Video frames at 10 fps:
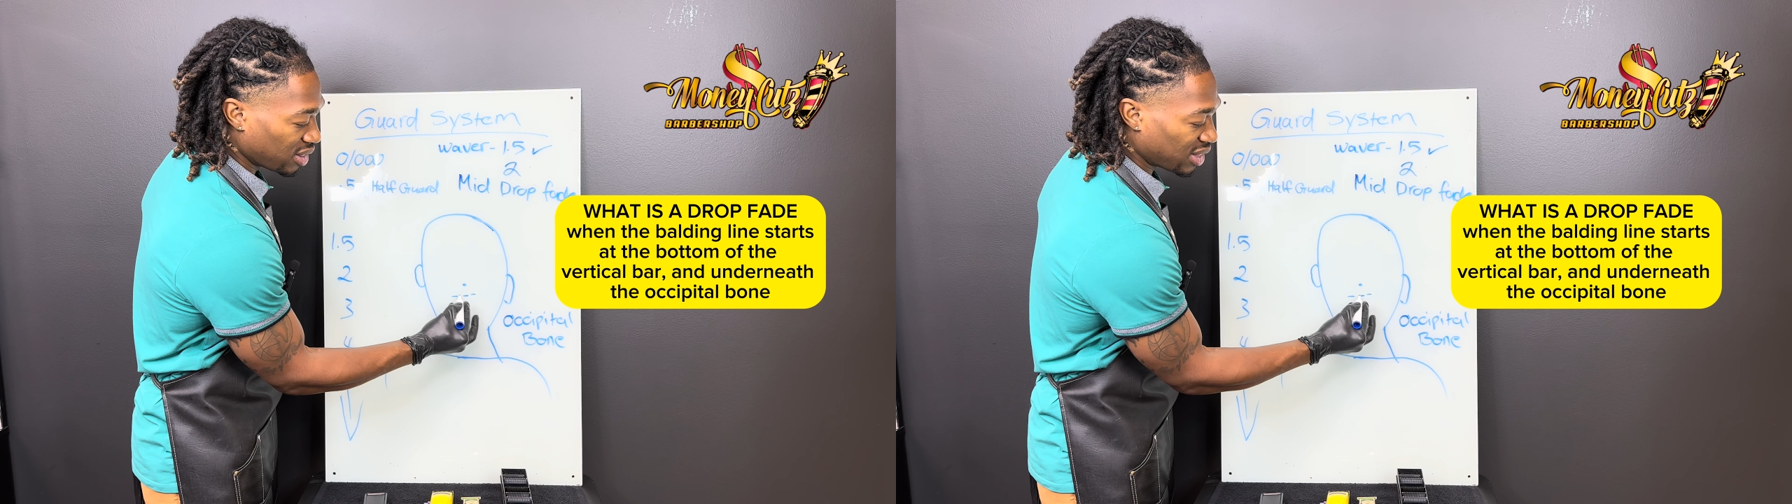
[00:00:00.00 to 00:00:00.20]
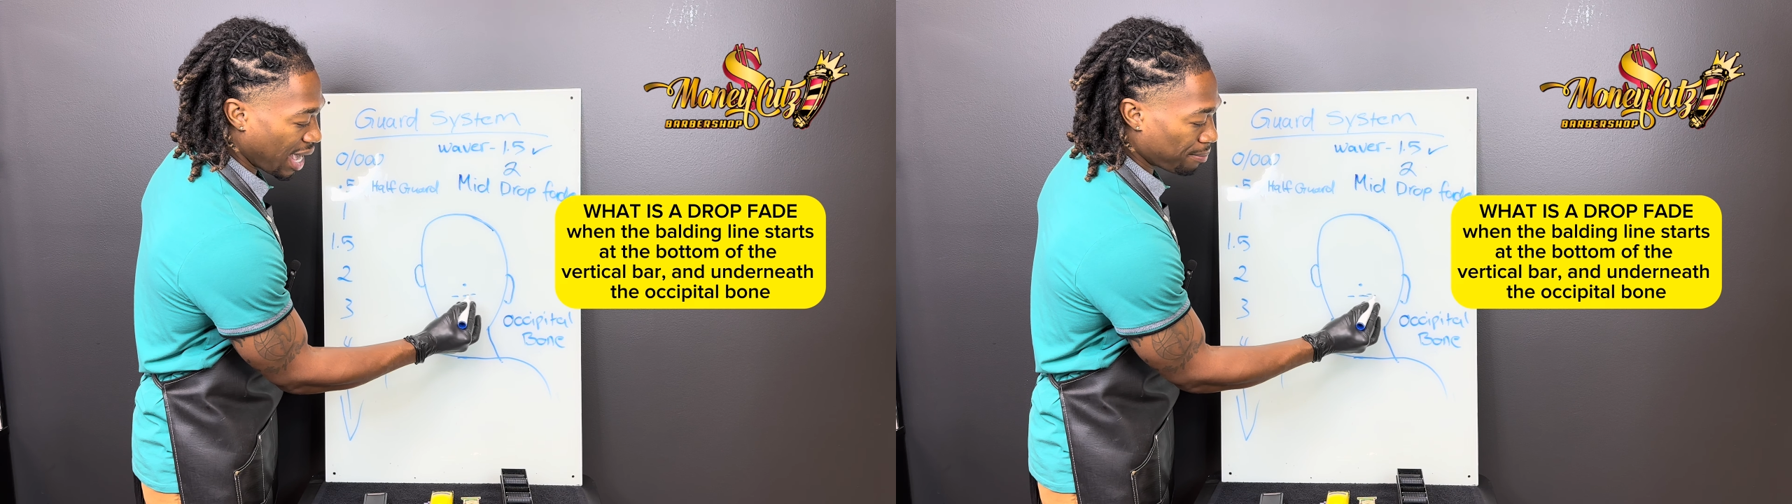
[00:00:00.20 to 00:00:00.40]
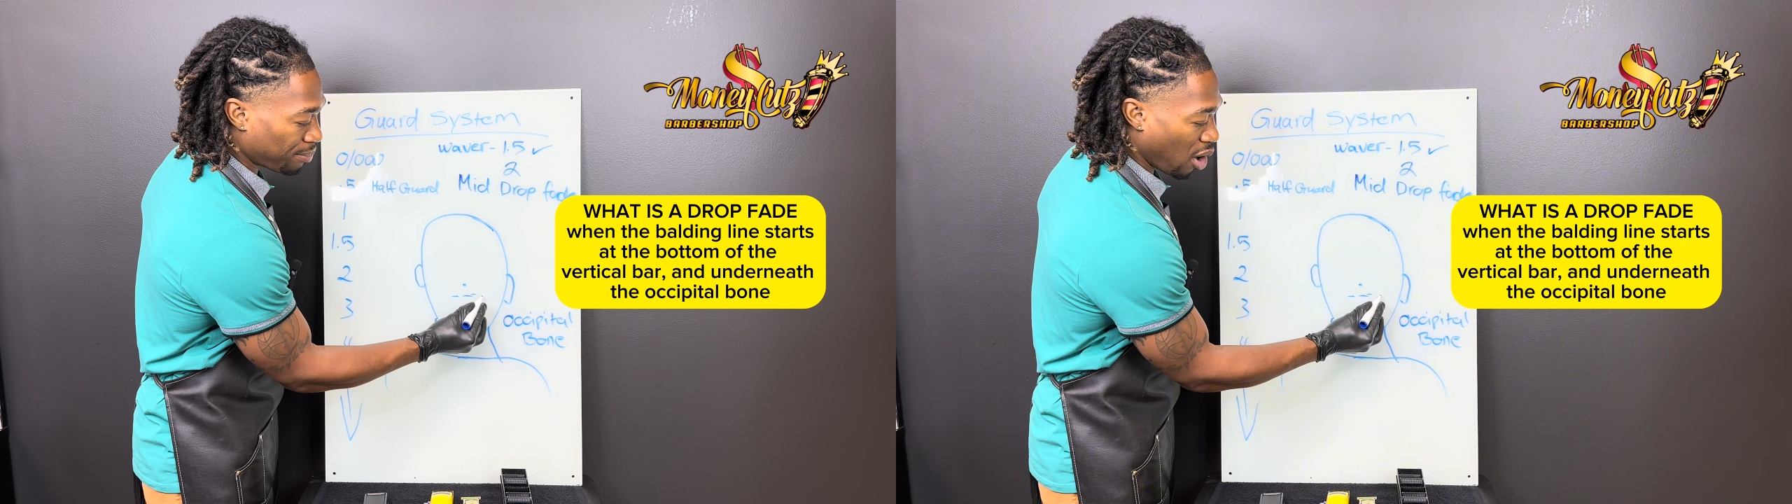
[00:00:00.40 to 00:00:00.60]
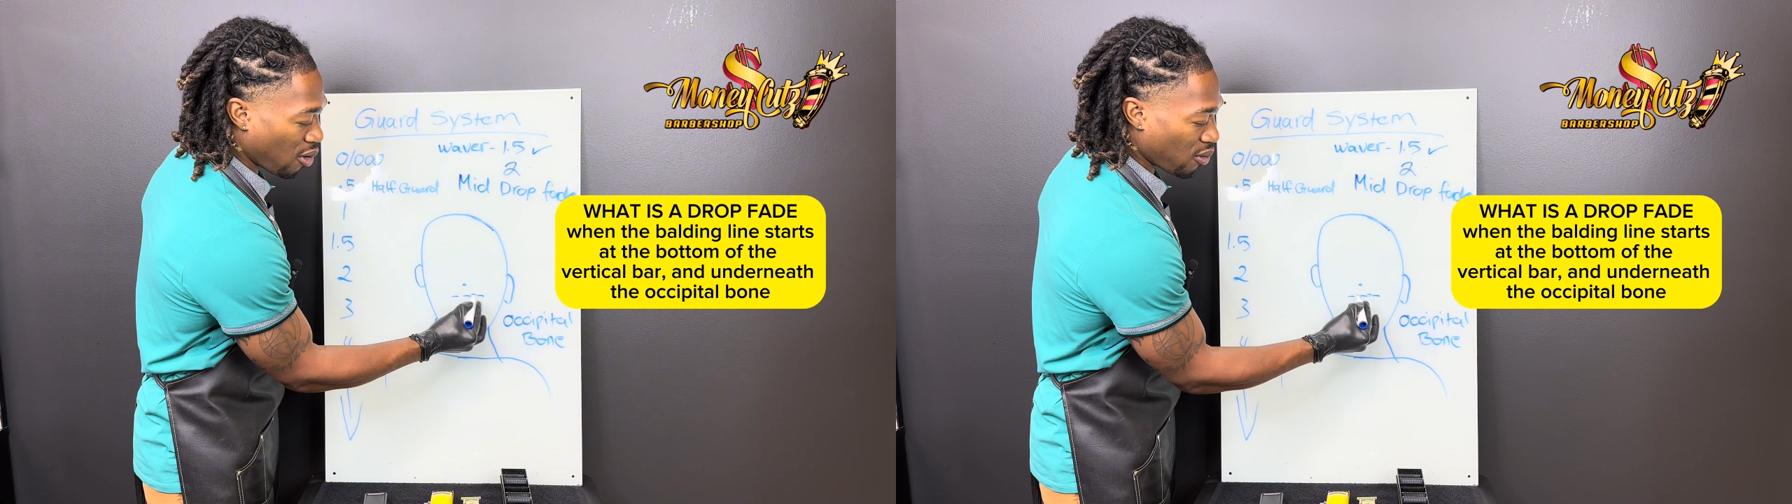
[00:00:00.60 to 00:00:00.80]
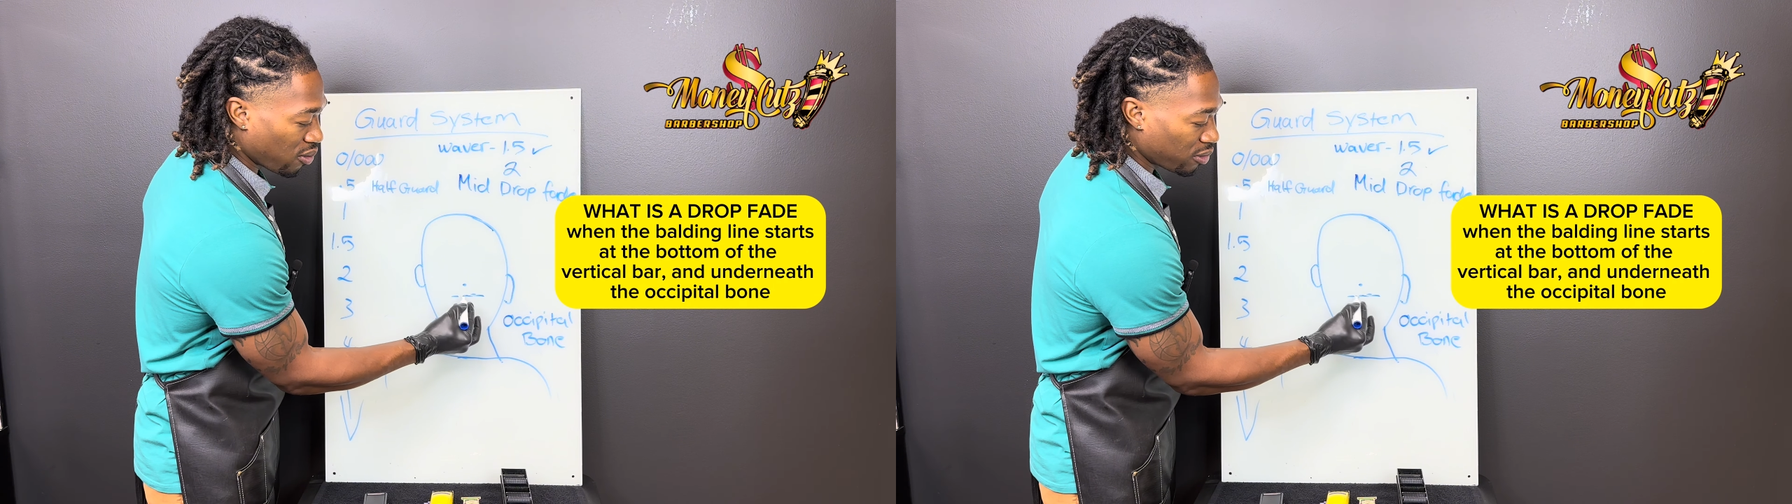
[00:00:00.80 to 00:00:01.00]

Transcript: that bone.